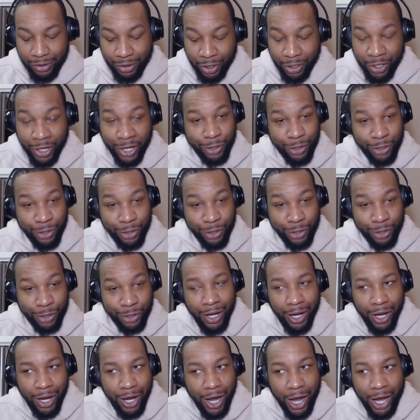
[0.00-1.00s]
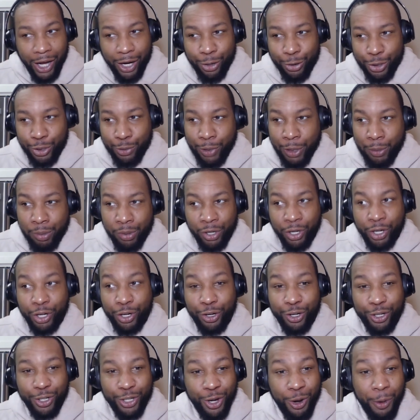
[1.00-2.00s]
The next one, I know some people are going
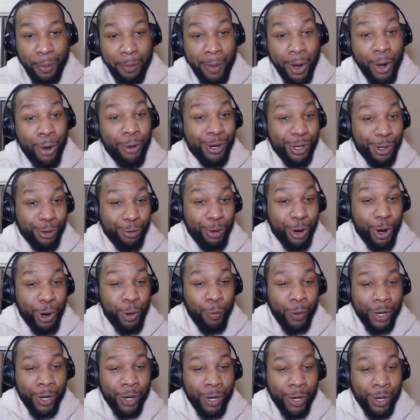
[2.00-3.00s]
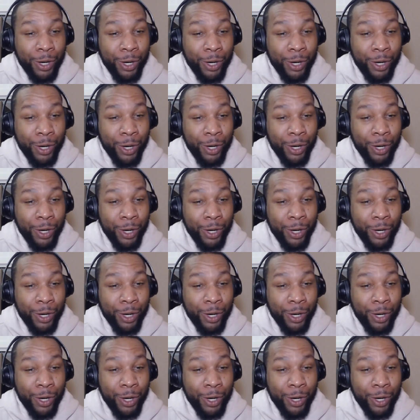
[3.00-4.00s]
to, you know, moan and groan when they hear this about
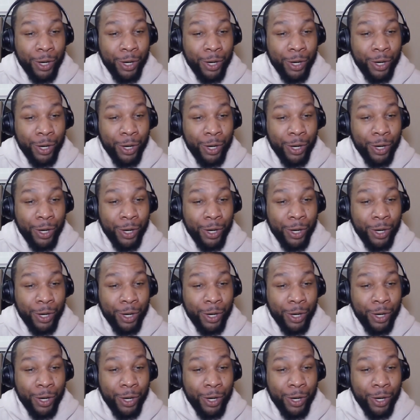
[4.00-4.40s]
Oklahoma.